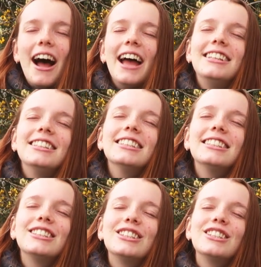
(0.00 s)
I just
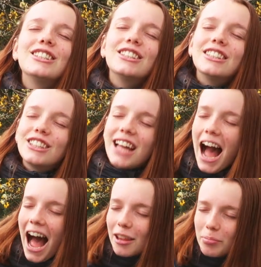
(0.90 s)

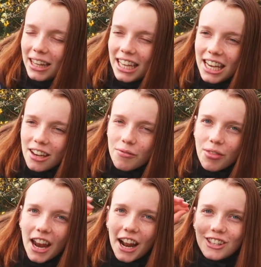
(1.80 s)
can't believe
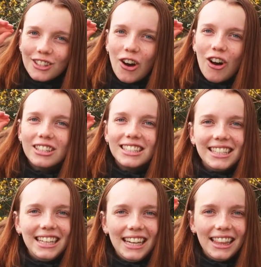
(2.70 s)
that I saw
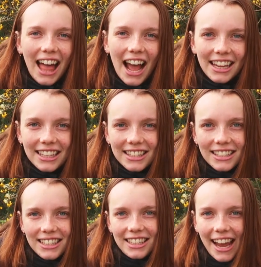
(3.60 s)
sea
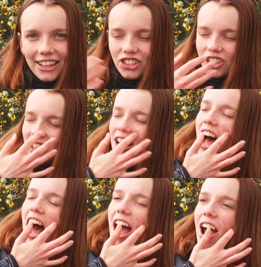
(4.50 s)
lions in nature.
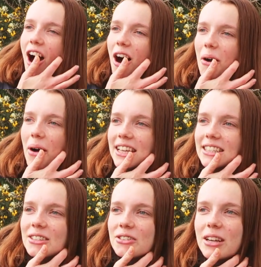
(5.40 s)
I
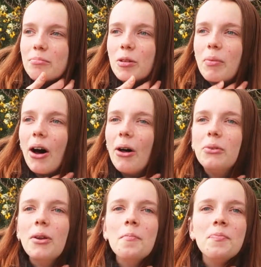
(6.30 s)
always dreamed
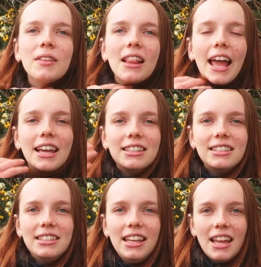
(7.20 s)
about like
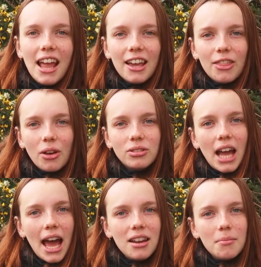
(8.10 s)
seeing those
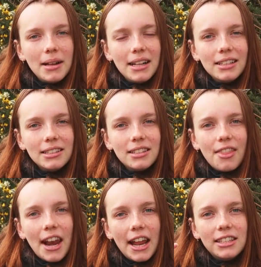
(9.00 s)
animals
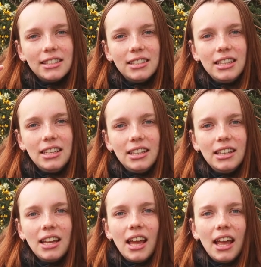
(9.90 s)
that I see